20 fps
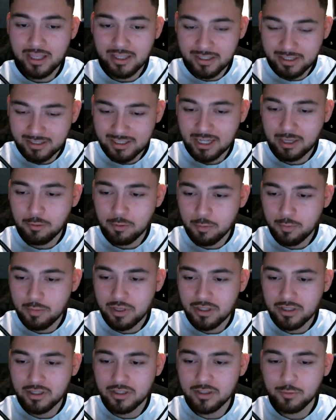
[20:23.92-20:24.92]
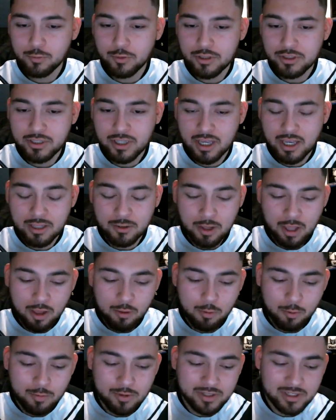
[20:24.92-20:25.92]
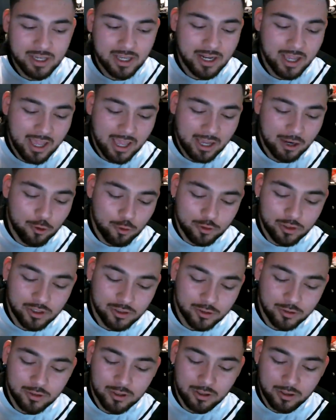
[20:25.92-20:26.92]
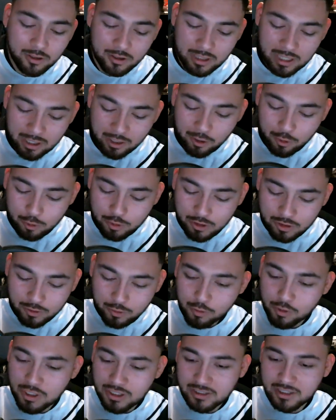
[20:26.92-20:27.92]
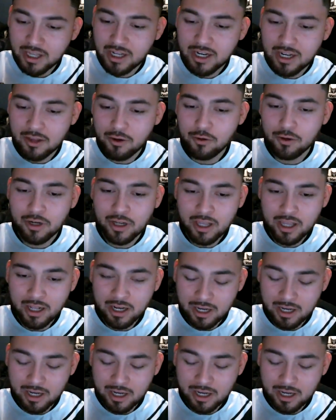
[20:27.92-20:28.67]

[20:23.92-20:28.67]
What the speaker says: exactly what me and Dylan were saying when we said Cruz Azul is not Leon.